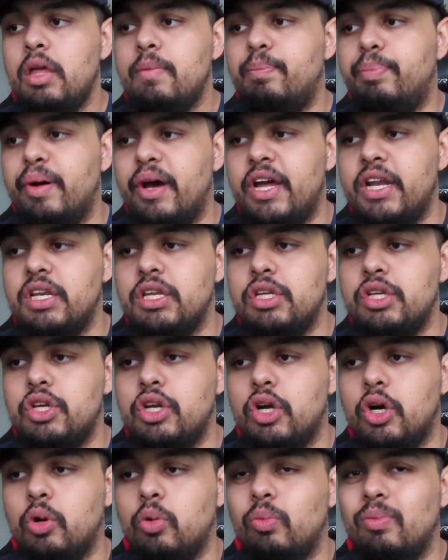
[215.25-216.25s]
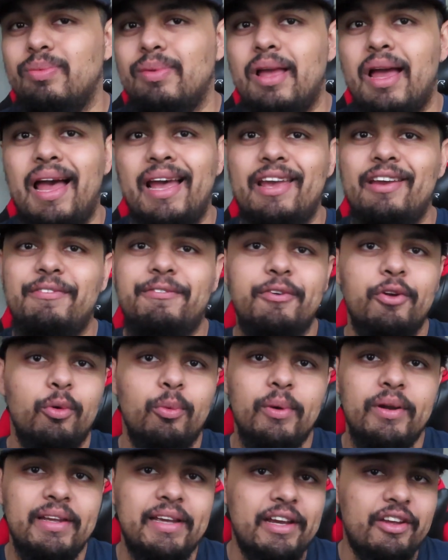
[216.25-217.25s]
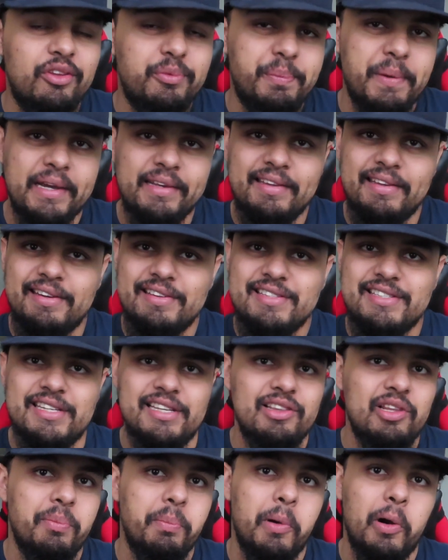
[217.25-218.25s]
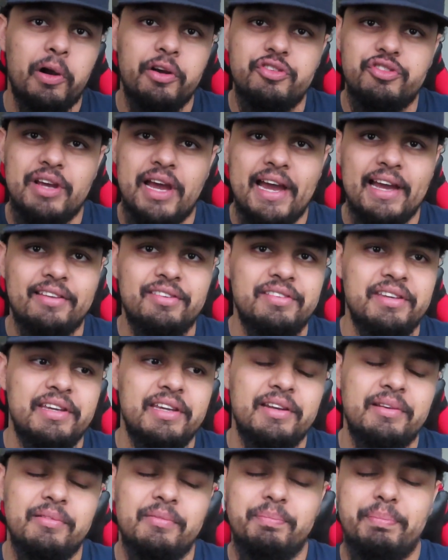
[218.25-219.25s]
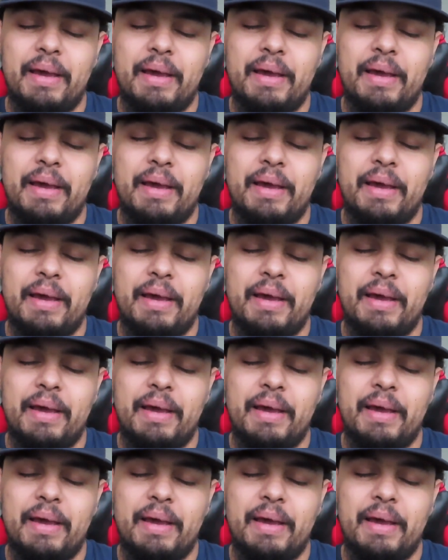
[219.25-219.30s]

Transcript: But, if you're really expecting to see Lamar Jackson,